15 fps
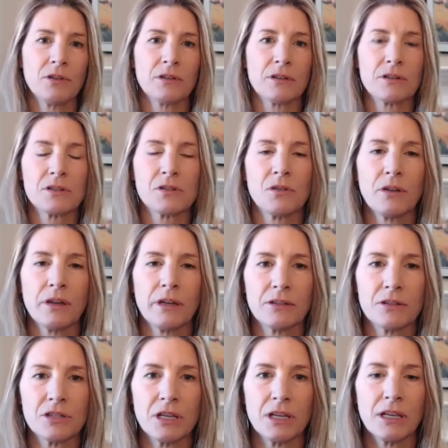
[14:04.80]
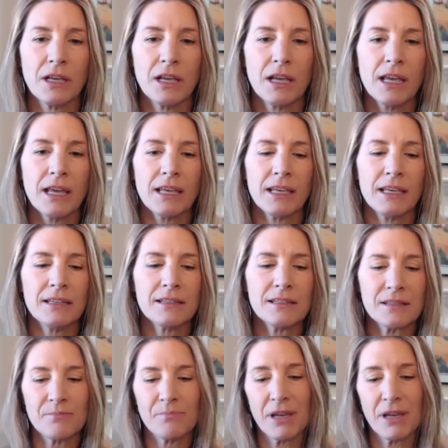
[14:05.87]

our soul energy, is